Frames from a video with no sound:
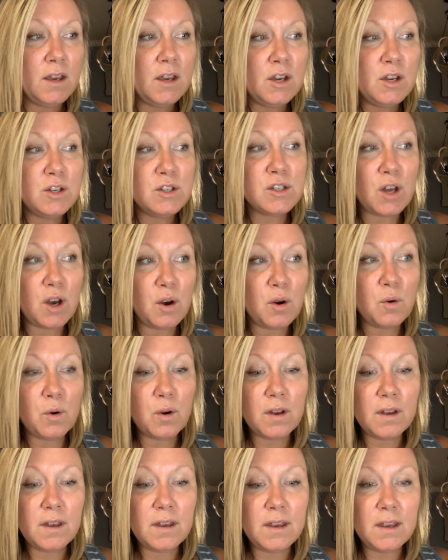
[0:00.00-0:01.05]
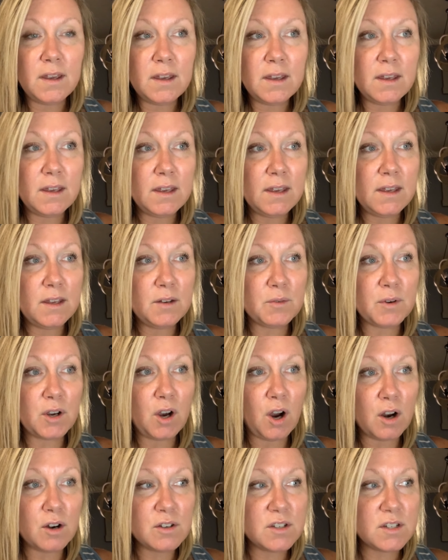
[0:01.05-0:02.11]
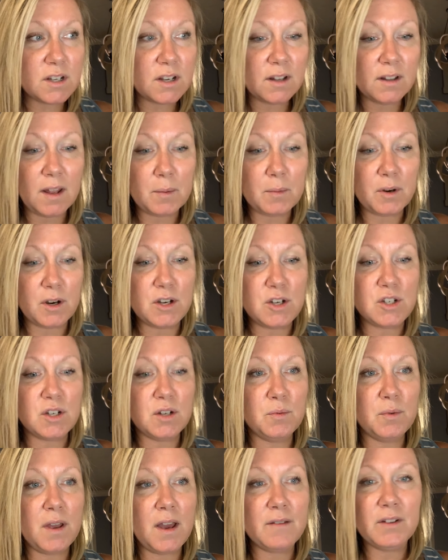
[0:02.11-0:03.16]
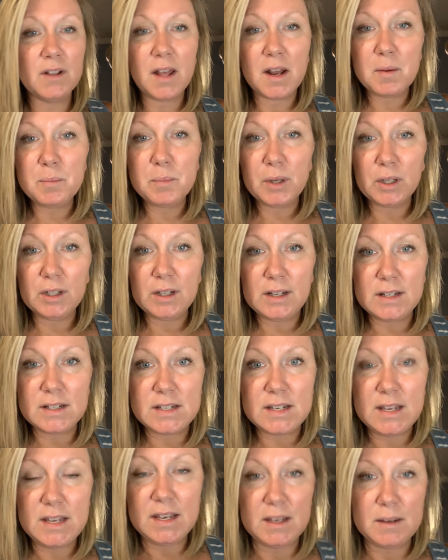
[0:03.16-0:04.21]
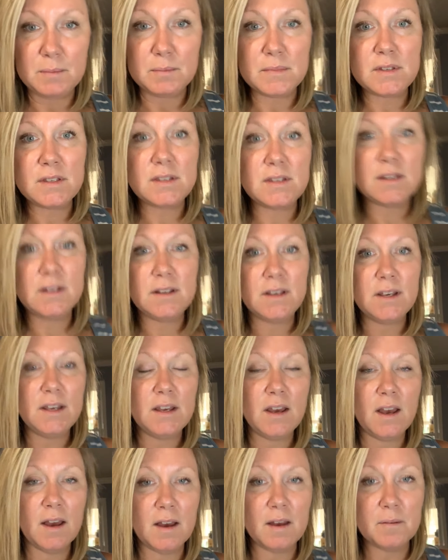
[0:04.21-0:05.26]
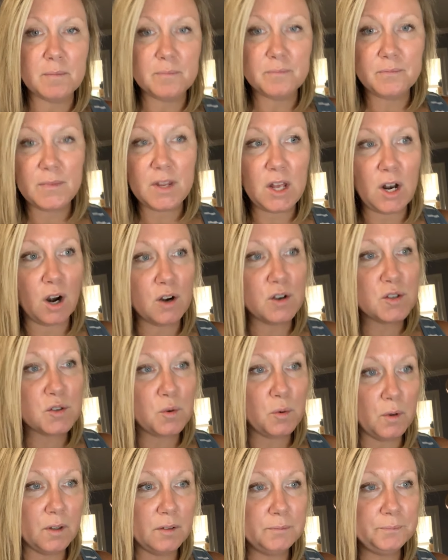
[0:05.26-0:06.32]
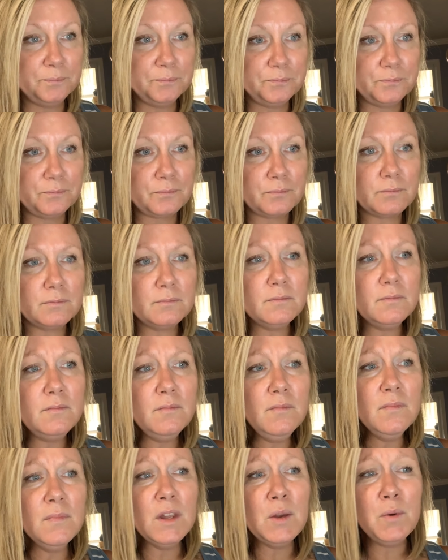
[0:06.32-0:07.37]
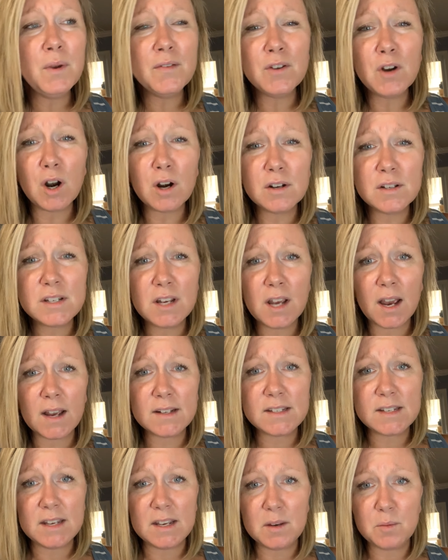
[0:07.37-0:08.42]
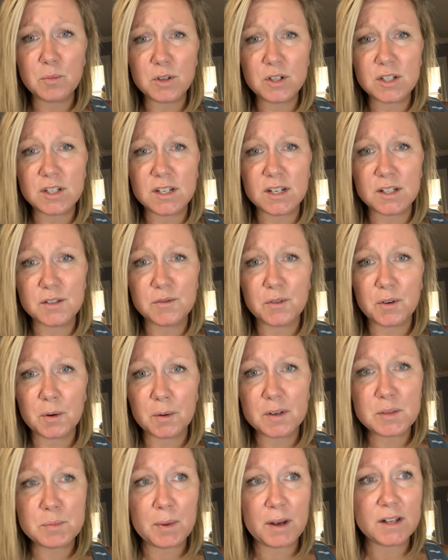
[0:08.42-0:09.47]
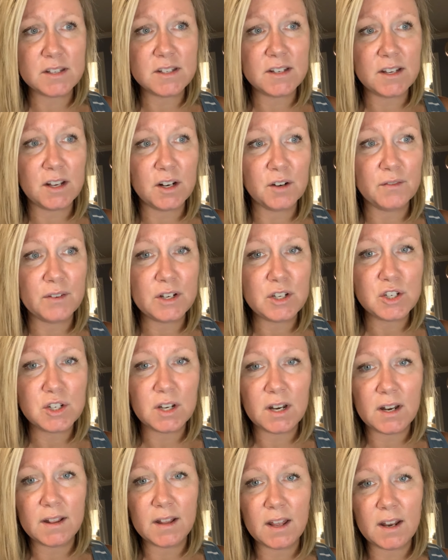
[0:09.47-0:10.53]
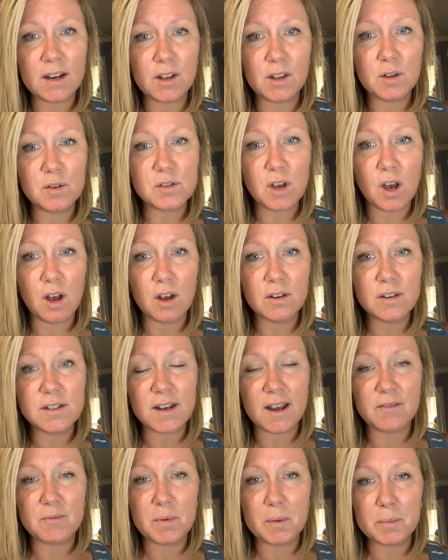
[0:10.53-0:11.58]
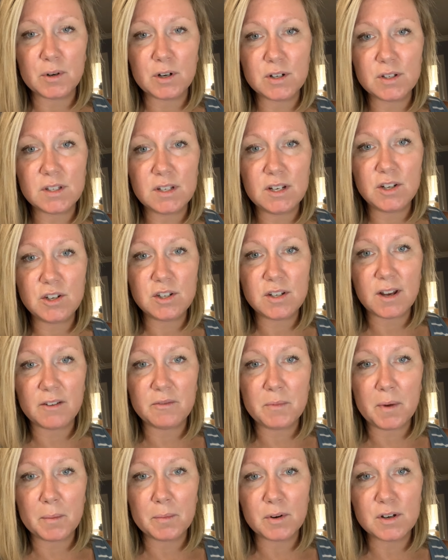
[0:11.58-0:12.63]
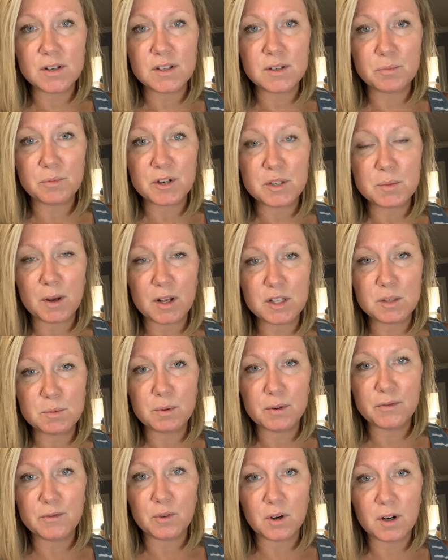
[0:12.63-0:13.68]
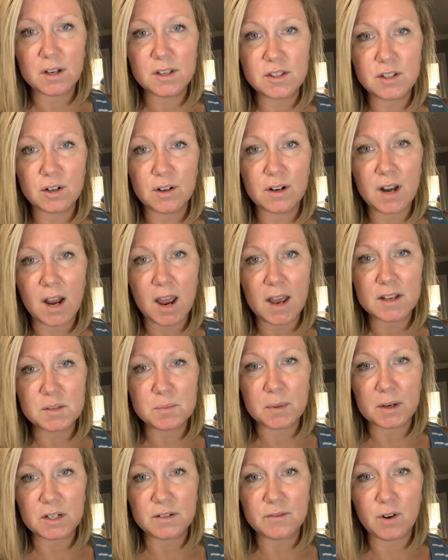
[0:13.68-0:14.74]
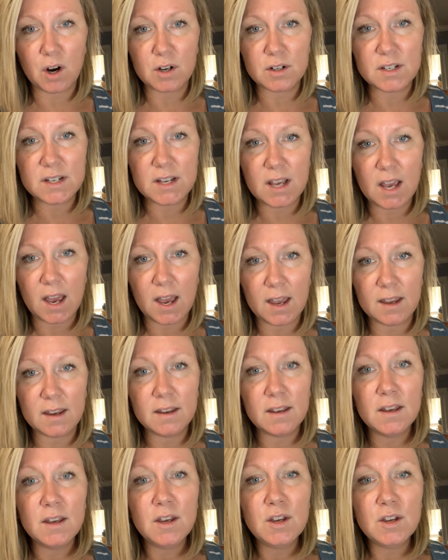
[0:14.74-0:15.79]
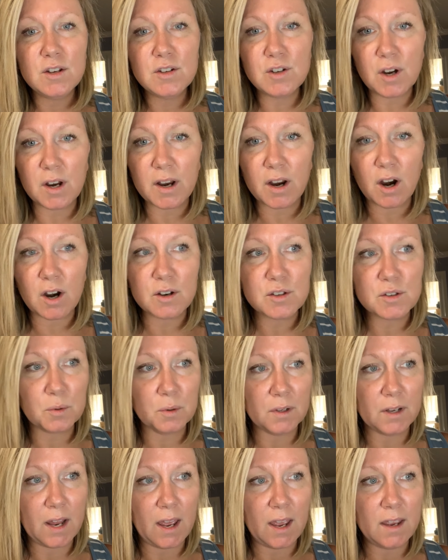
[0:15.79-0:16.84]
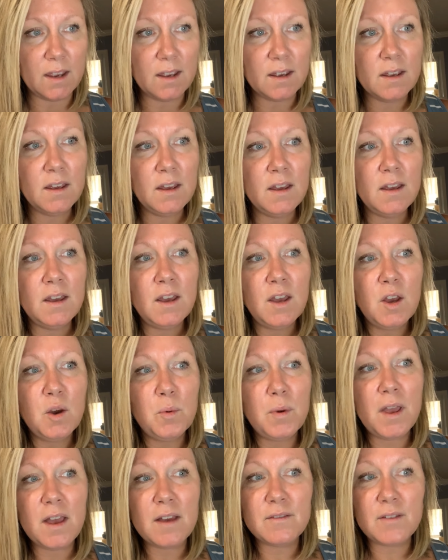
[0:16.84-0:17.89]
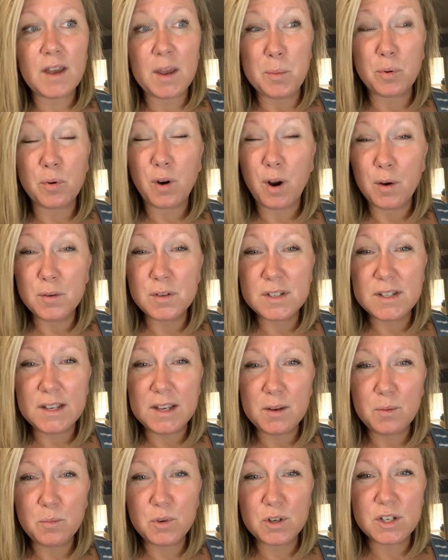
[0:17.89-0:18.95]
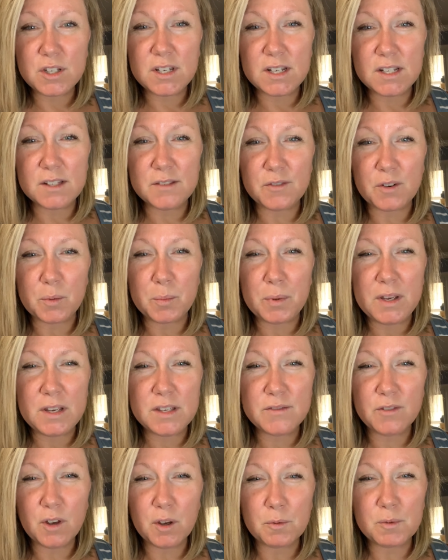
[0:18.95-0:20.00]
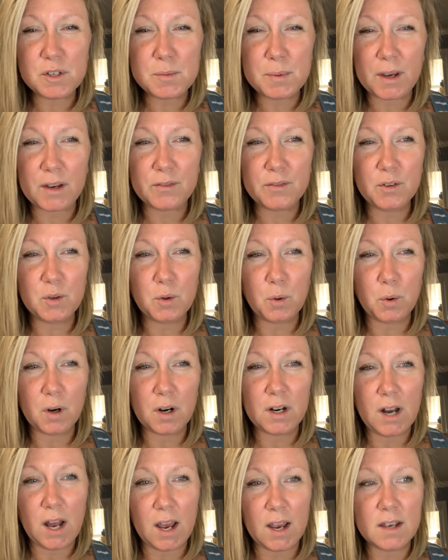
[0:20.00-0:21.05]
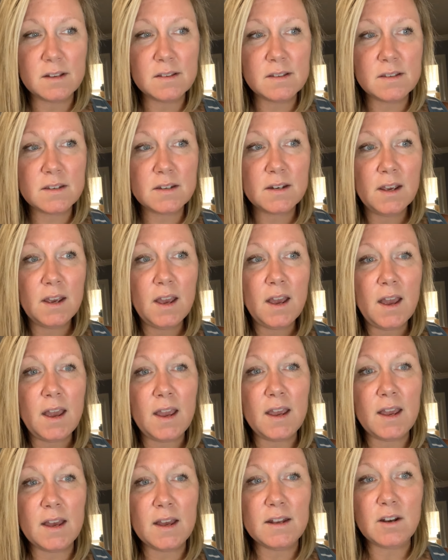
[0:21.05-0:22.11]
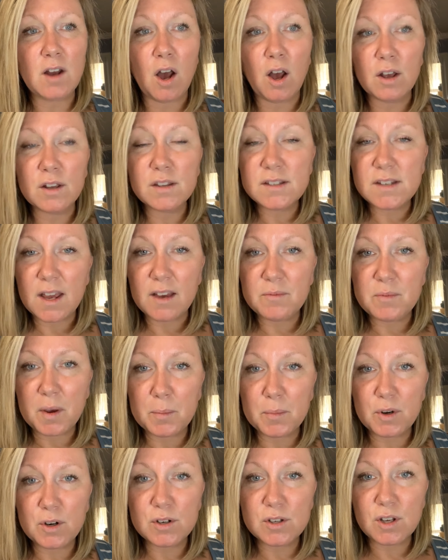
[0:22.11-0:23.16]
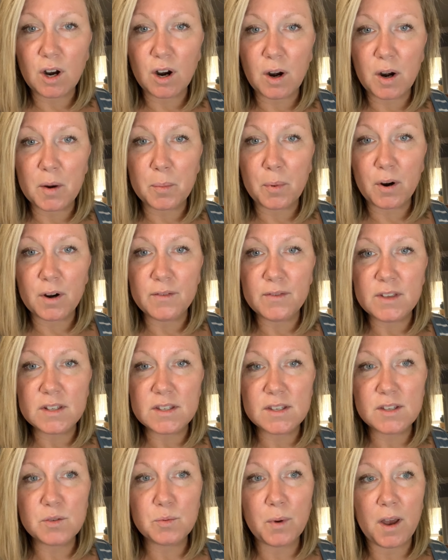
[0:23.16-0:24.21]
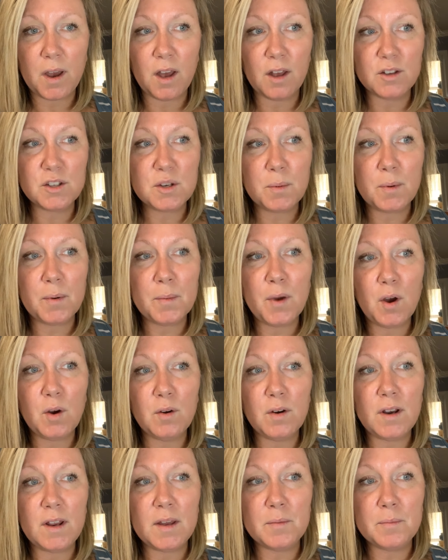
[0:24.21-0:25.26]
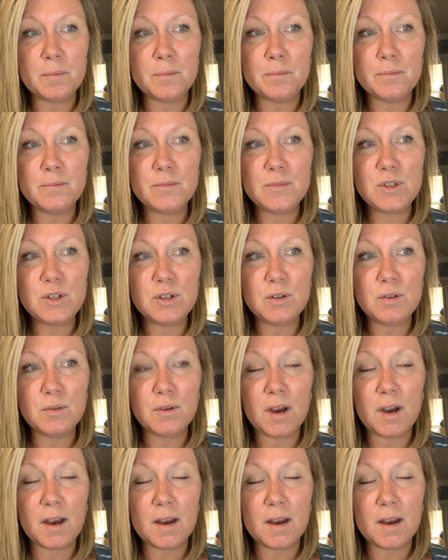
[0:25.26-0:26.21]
So in regards to collaboration, we have a lot of building teams in our school. We have an RTI team, which stands for Response to Intervention, and that includes all staff members. Each staff member is responsible for a certain aspect of RTI during our school day. We have a PRO team, which stands for Peaceful, Respectful, and Organized, and all staff members are a part of this as well to promote and to